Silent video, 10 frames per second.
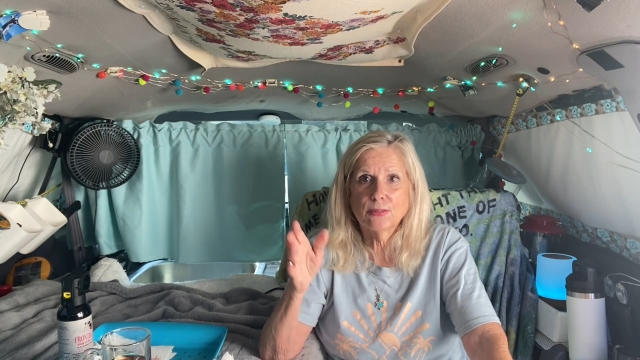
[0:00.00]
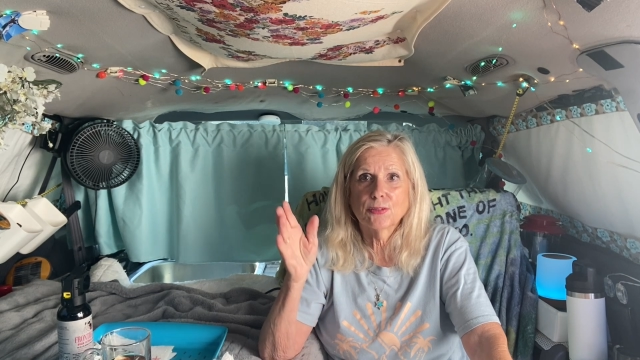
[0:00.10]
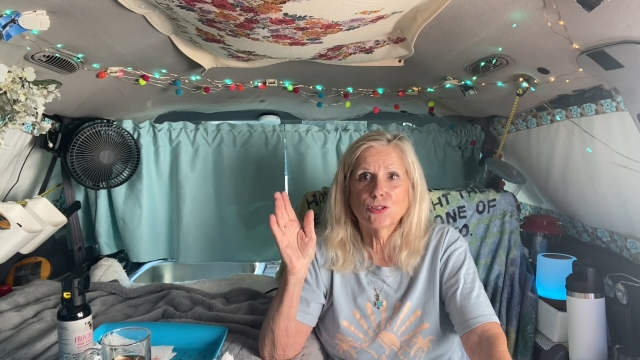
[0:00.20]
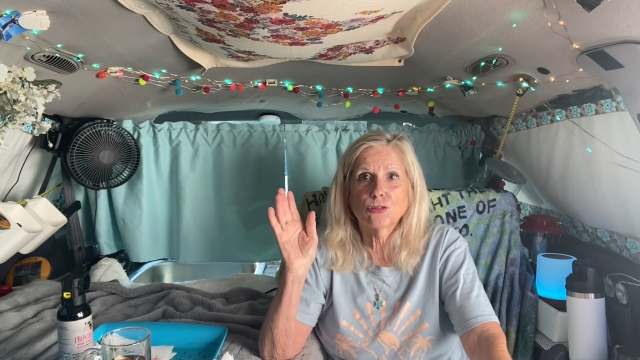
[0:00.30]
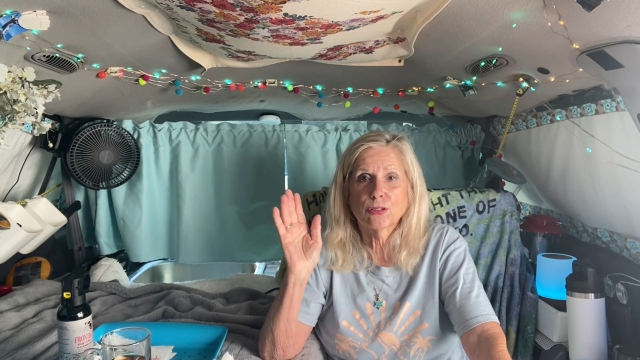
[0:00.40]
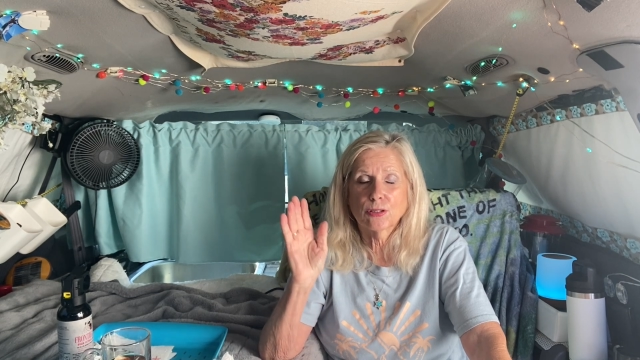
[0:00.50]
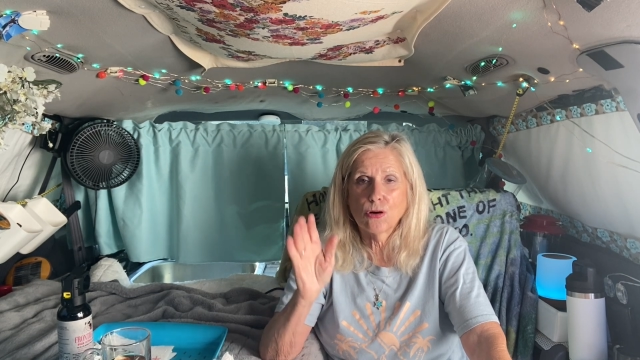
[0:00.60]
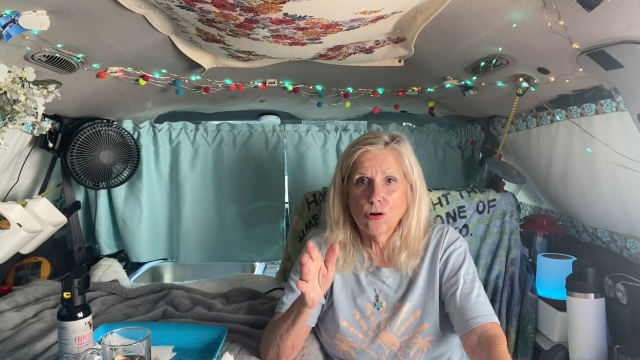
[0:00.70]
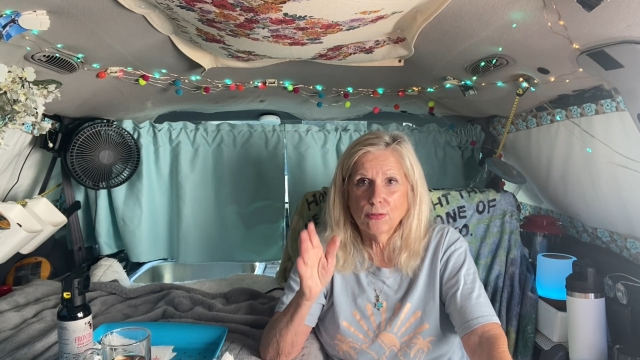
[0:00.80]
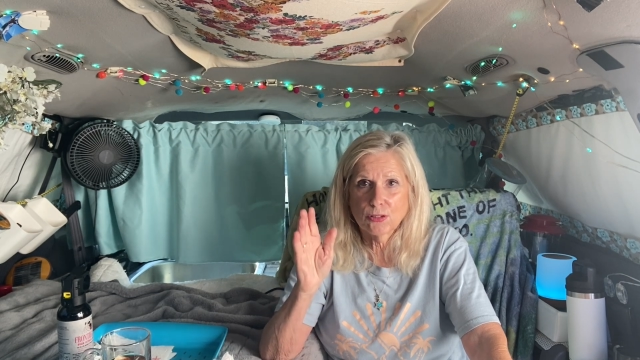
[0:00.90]
that you're going to
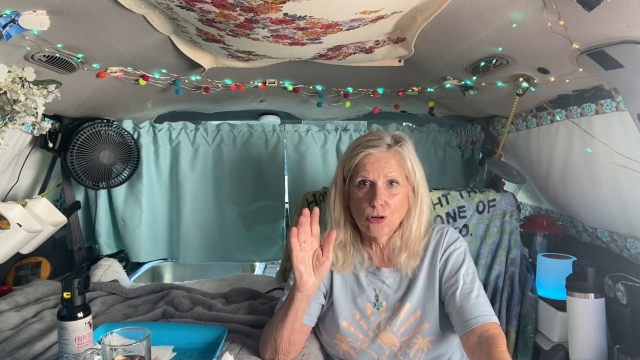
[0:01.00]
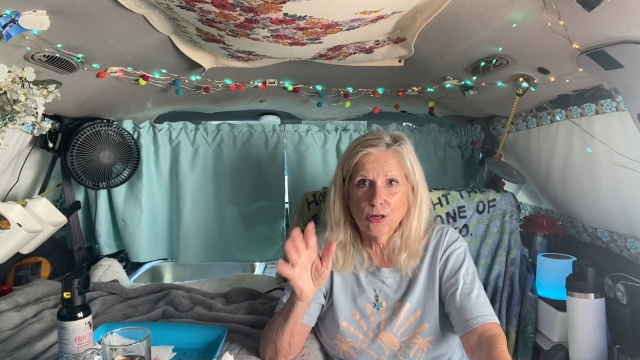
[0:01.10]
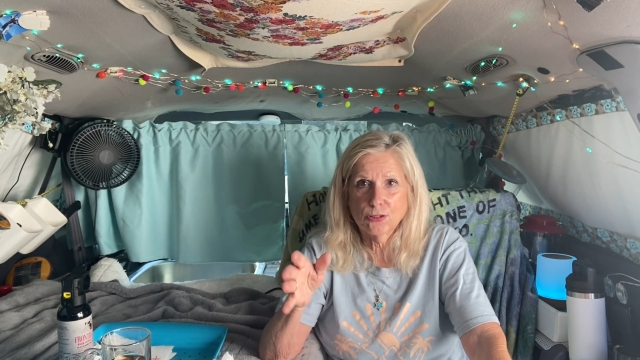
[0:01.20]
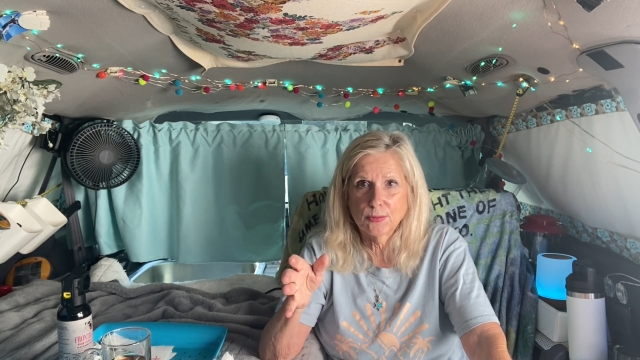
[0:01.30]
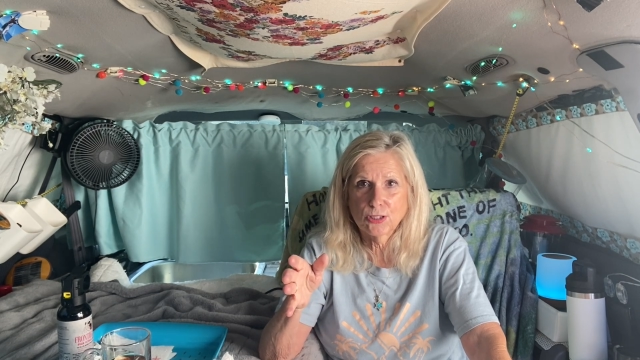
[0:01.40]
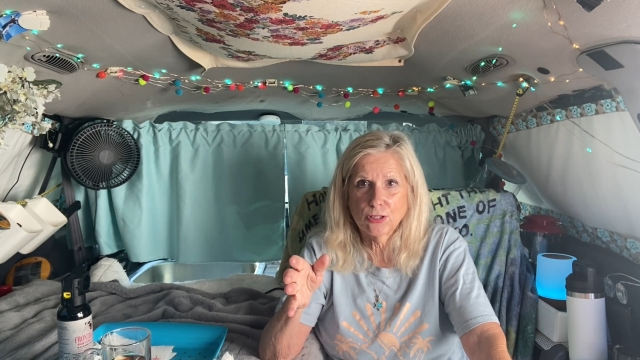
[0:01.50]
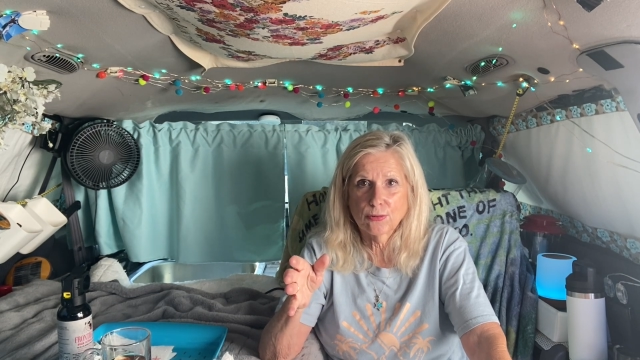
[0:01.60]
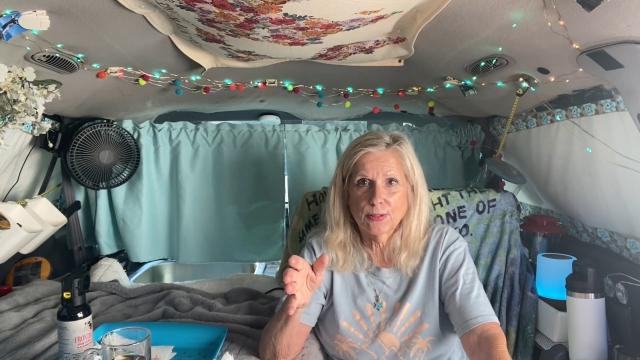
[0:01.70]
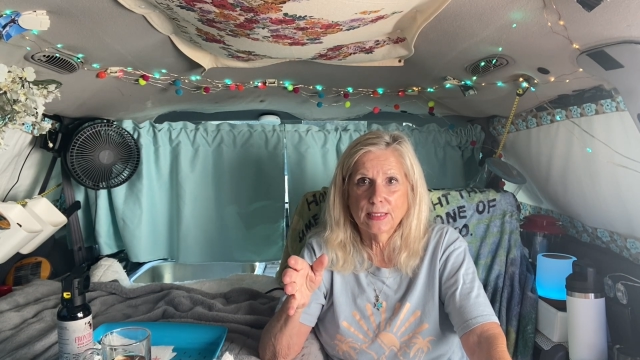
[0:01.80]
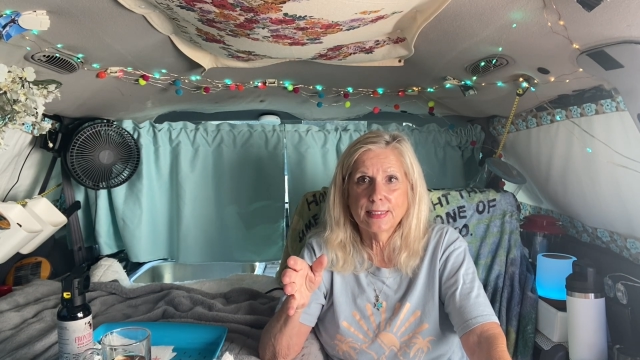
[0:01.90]
call and talk to each
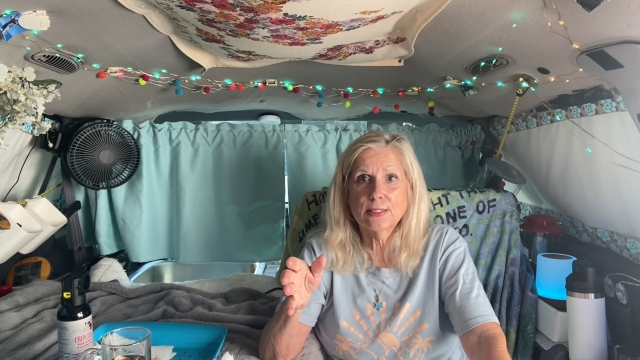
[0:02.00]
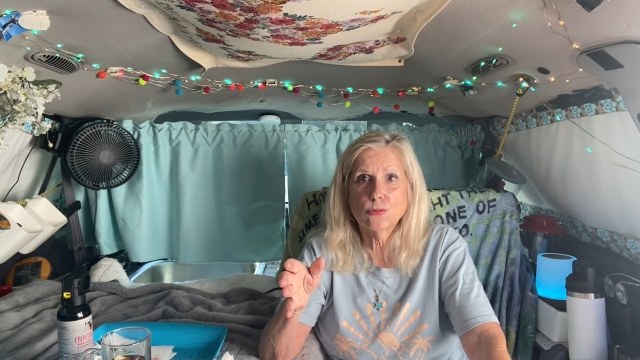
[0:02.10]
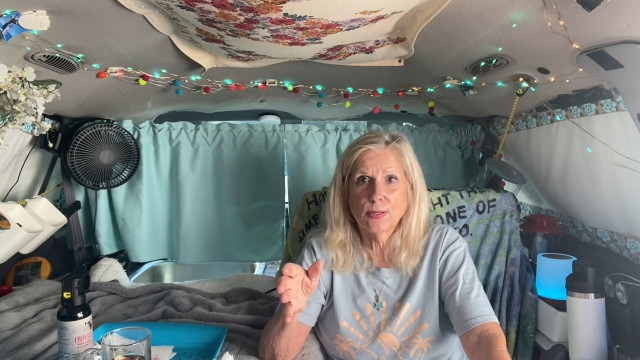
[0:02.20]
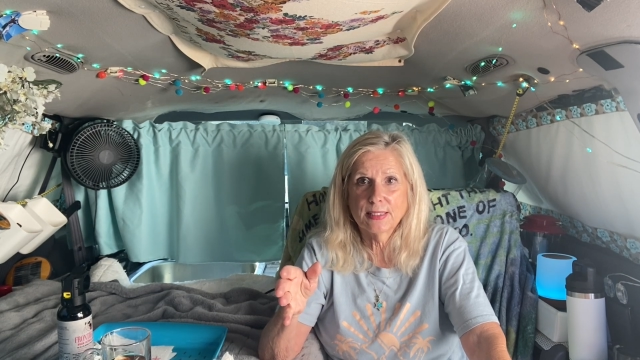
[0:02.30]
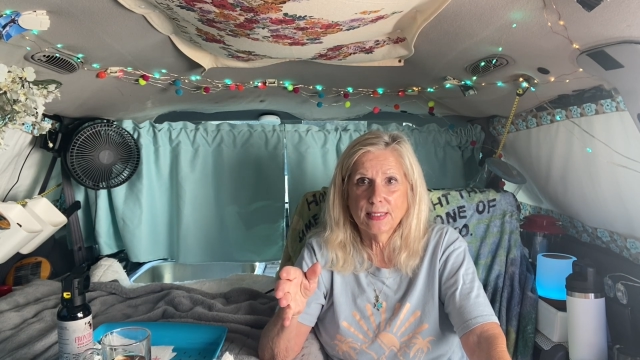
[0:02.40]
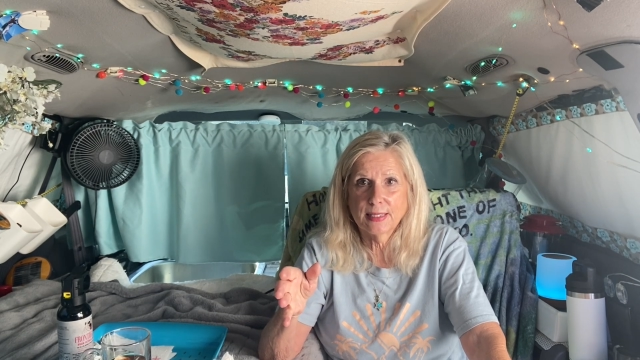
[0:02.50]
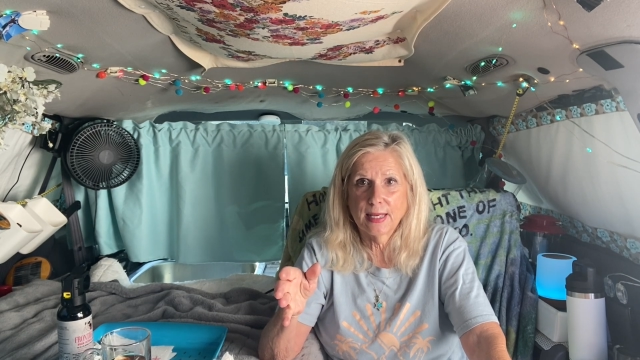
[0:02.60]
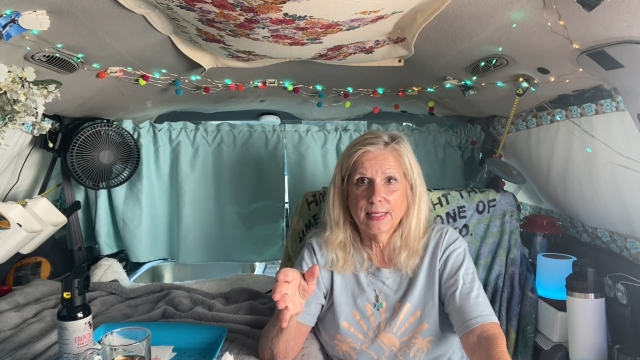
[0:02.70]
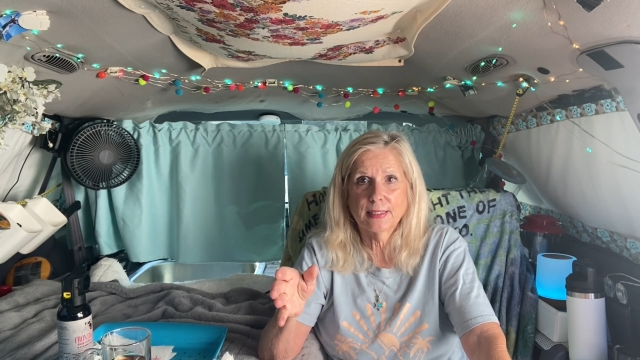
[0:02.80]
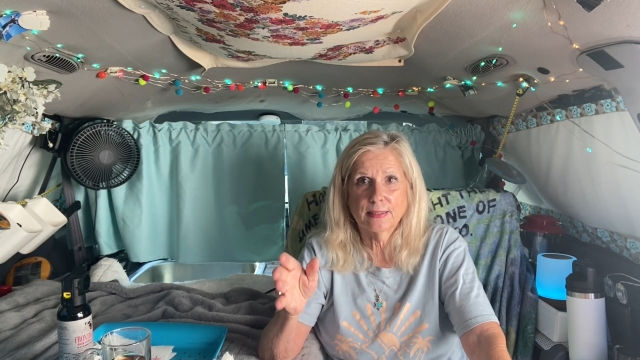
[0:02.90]
other at least twice a day,